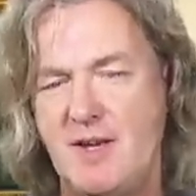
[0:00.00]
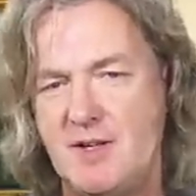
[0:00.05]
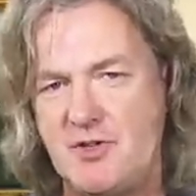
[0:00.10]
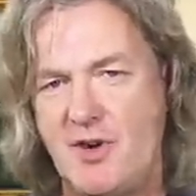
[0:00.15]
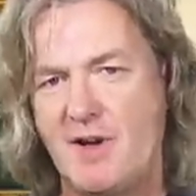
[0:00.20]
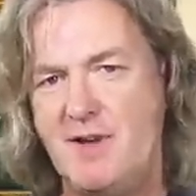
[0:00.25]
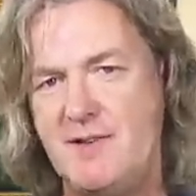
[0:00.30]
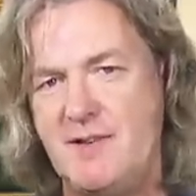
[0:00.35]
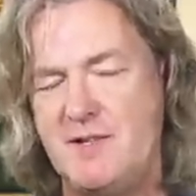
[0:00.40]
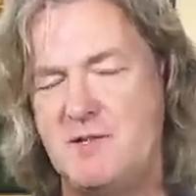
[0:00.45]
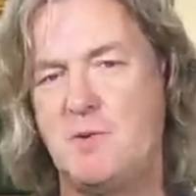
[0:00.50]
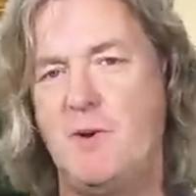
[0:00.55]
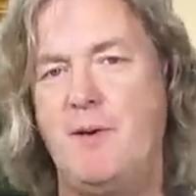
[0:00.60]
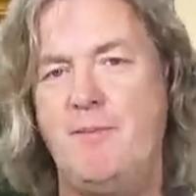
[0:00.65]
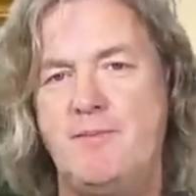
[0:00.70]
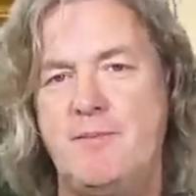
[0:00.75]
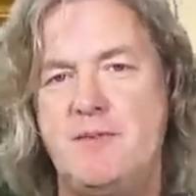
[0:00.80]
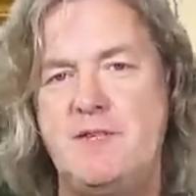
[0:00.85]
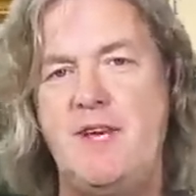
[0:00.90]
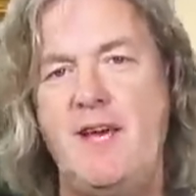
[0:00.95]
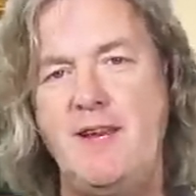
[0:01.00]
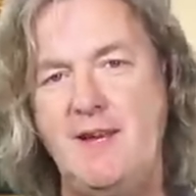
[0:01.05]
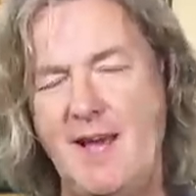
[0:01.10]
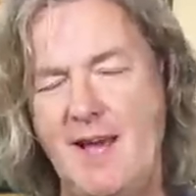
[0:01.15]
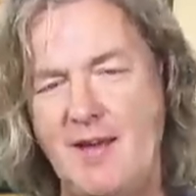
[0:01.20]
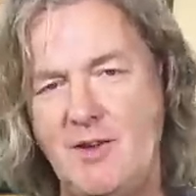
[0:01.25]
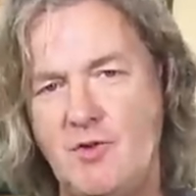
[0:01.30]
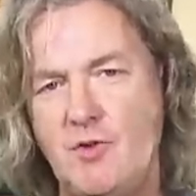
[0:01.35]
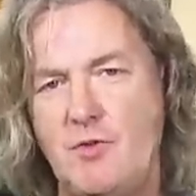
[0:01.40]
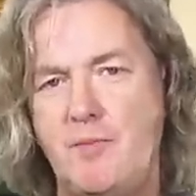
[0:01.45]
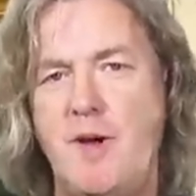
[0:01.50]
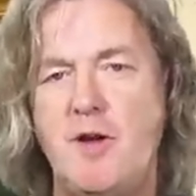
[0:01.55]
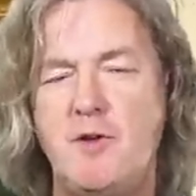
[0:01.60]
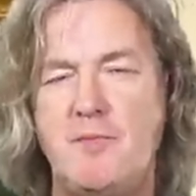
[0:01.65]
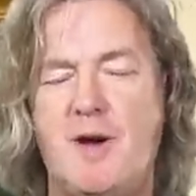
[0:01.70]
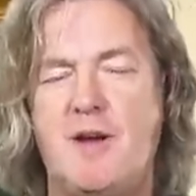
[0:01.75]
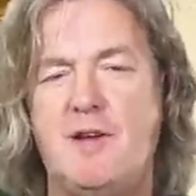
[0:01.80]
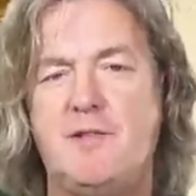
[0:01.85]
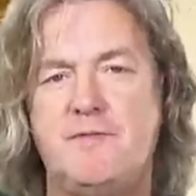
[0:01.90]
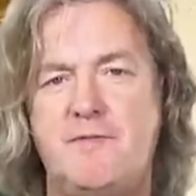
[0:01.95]
Try this one. Take out your
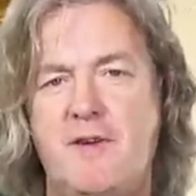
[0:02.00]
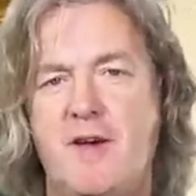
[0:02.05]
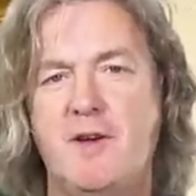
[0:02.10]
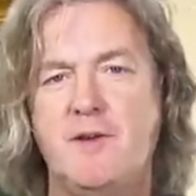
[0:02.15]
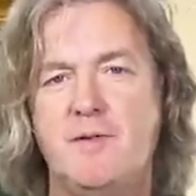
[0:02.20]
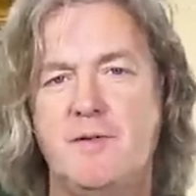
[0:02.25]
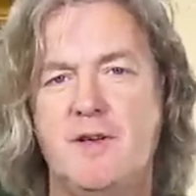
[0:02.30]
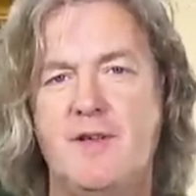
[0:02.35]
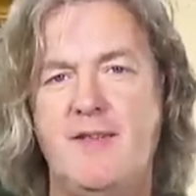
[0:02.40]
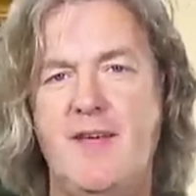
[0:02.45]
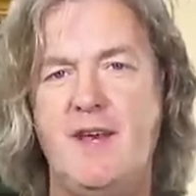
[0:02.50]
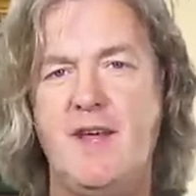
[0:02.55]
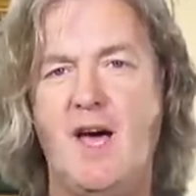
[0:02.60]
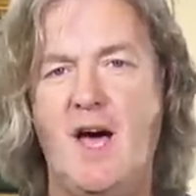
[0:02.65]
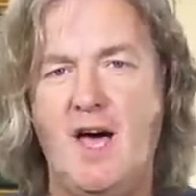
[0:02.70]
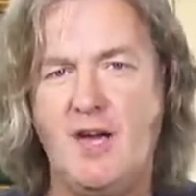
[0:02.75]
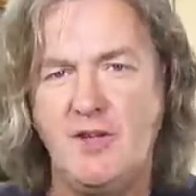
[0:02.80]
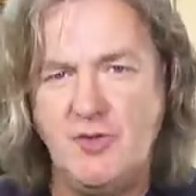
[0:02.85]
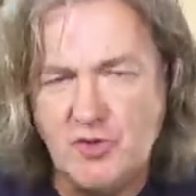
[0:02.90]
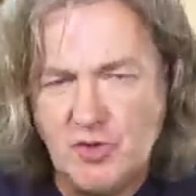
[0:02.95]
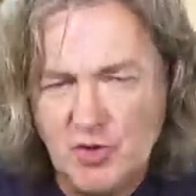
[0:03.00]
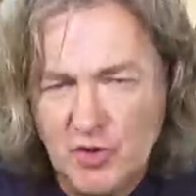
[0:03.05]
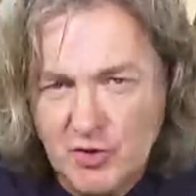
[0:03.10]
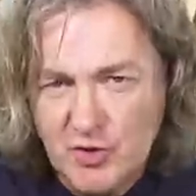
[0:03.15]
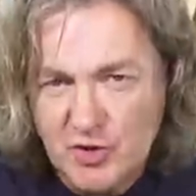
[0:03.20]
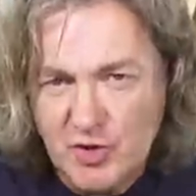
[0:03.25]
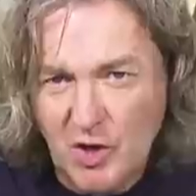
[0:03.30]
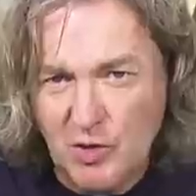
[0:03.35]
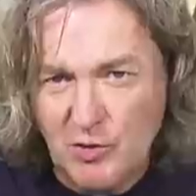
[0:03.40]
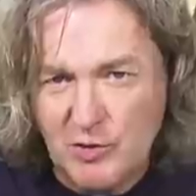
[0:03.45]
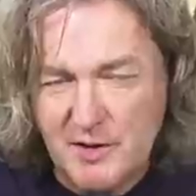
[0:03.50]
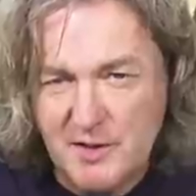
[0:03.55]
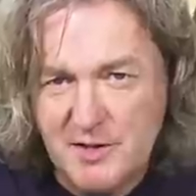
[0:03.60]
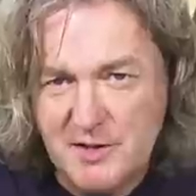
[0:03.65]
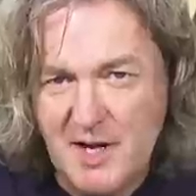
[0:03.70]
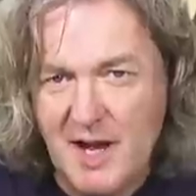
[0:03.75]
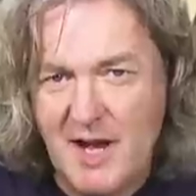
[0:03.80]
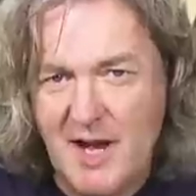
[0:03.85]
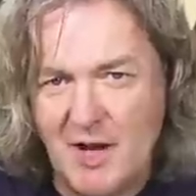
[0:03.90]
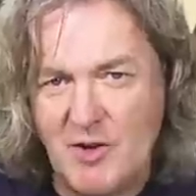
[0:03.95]
mobile phone and then hunch your
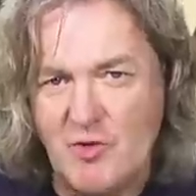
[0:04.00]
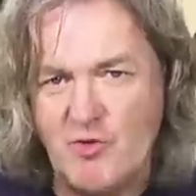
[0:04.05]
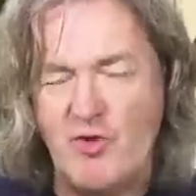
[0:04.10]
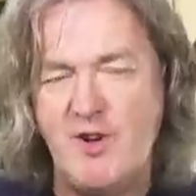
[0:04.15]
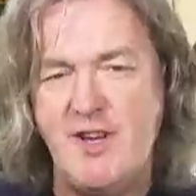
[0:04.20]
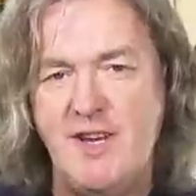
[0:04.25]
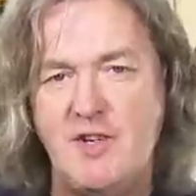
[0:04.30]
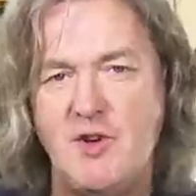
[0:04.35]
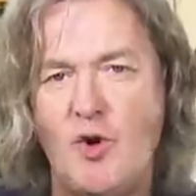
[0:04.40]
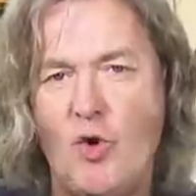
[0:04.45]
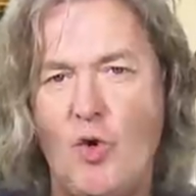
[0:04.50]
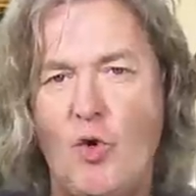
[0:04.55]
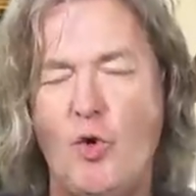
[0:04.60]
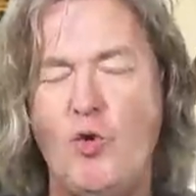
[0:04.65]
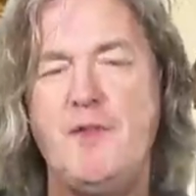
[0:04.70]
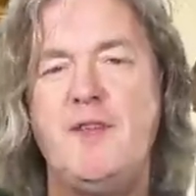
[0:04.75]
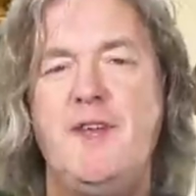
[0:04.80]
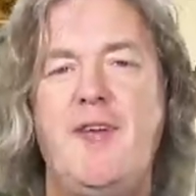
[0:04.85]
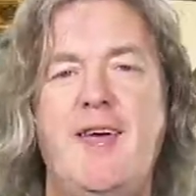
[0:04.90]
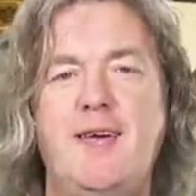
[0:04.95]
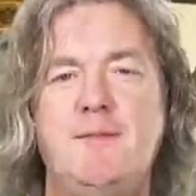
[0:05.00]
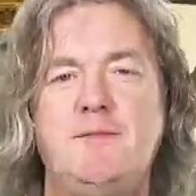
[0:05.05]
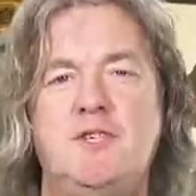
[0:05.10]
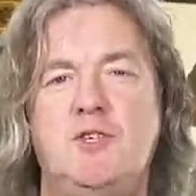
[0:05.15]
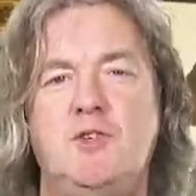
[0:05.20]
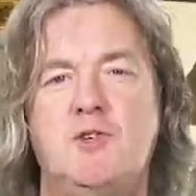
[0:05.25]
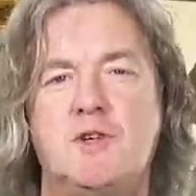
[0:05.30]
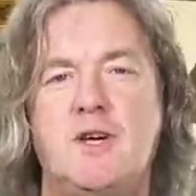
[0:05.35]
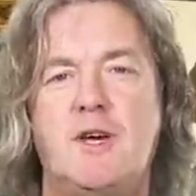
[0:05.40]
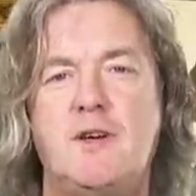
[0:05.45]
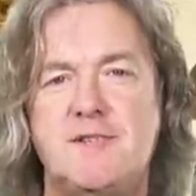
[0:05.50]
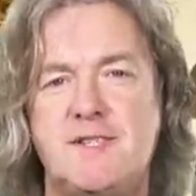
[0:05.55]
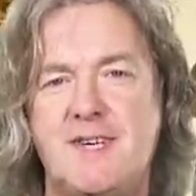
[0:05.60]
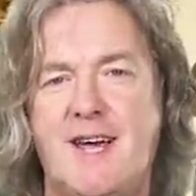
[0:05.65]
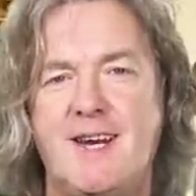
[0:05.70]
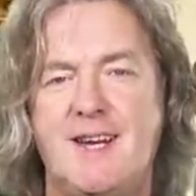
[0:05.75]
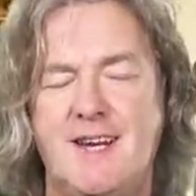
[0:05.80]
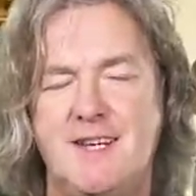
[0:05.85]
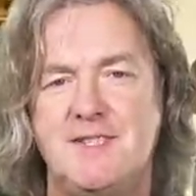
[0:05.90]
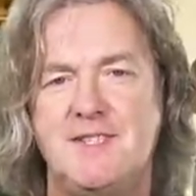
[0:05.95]
shoulders and read all the names in your
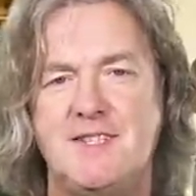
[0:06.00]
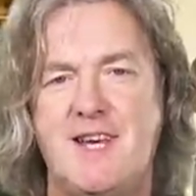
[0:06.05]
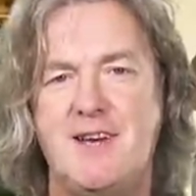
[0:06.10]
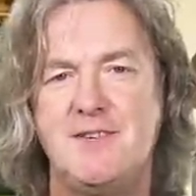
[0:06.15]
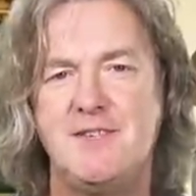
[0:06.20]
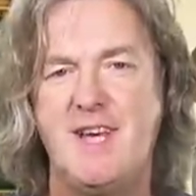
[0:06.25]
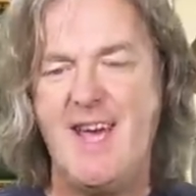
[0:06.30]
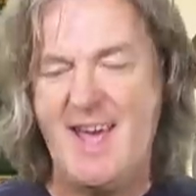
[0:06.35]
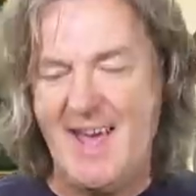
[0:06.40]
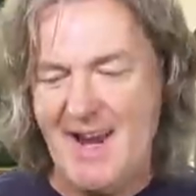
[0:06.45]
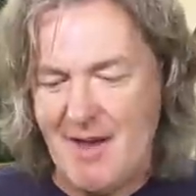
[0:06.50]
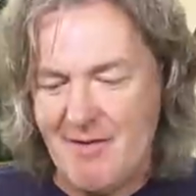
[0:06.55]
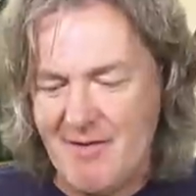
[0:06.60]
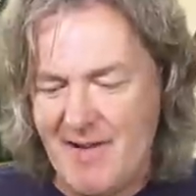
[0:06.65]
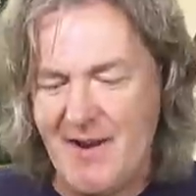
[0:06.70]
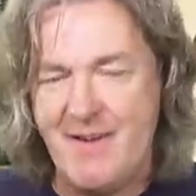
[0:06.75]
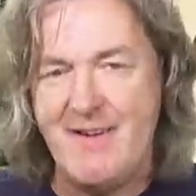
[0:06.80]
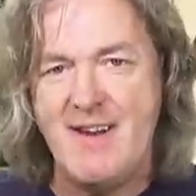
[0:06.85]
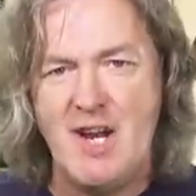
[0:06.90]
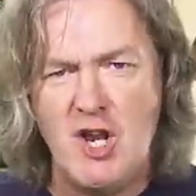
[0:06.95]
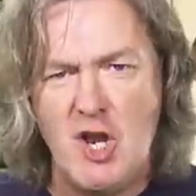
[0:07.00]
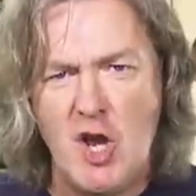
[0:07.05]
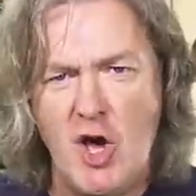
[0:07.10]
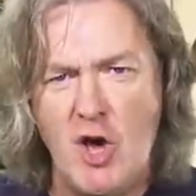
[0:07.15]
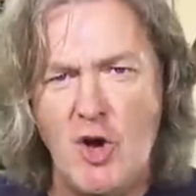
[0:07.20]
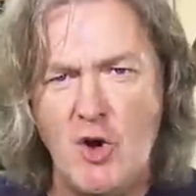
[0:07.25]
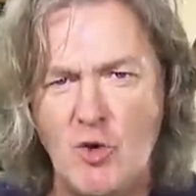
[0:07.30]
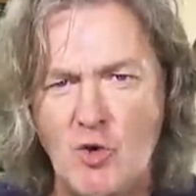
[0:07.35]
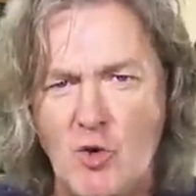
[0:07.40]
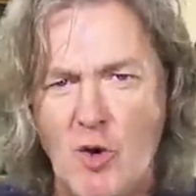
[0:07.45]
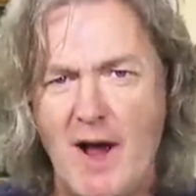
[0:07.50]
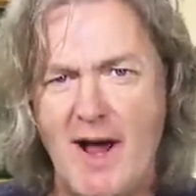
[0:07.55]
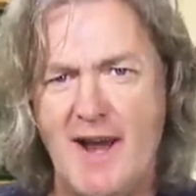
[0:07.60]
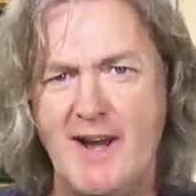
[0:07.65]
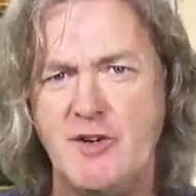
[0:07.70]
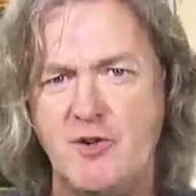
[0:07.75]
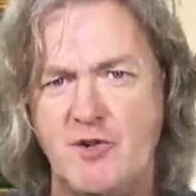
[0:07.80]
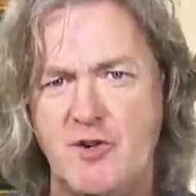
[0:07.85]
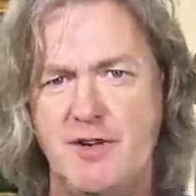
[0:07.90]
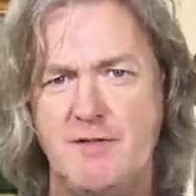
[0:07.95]
contact list out in a very low,
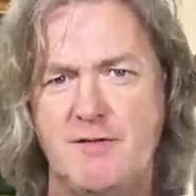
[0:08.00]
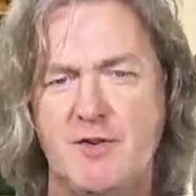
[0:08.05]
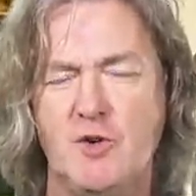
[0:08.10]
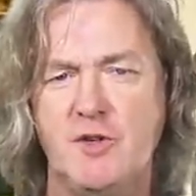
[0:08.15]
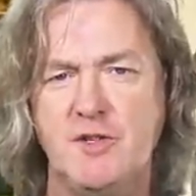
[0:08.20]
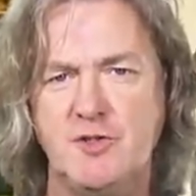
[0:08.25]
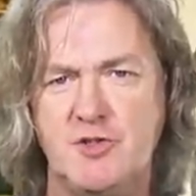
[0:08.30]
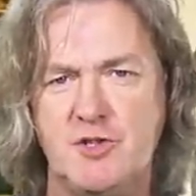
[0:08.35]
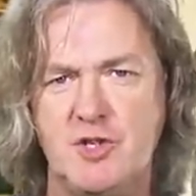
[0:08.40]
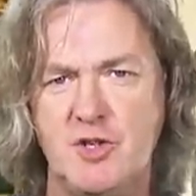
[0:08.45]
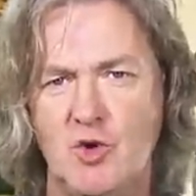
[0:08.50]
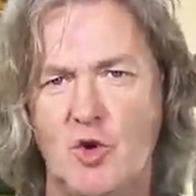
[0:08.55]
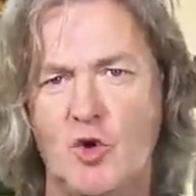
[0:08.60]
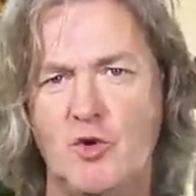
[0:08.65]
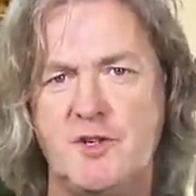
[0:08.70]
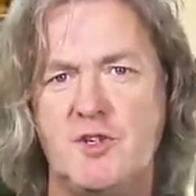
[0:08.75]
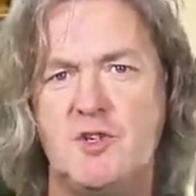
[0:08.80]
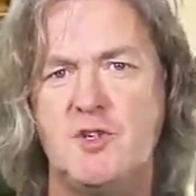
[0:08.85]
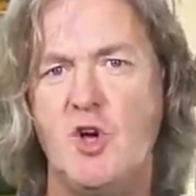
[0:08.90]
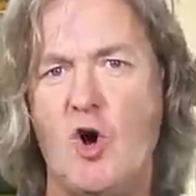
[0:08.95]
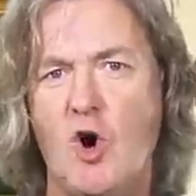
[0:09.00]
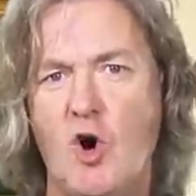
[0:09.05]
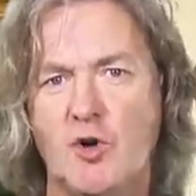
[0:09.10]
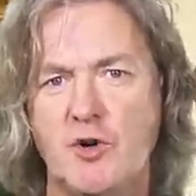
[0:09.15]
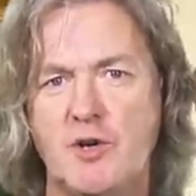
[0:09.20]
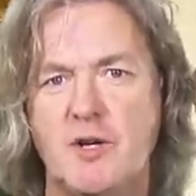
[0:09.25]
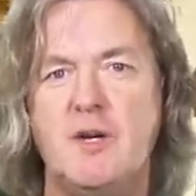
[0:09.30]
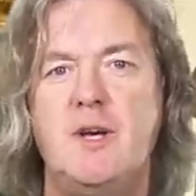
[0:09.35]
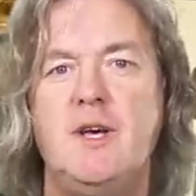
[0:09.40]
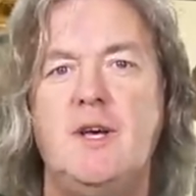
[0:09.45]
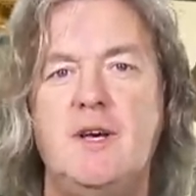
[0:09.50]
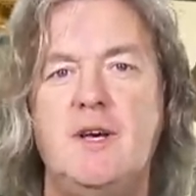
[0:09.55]
angry voice to your dog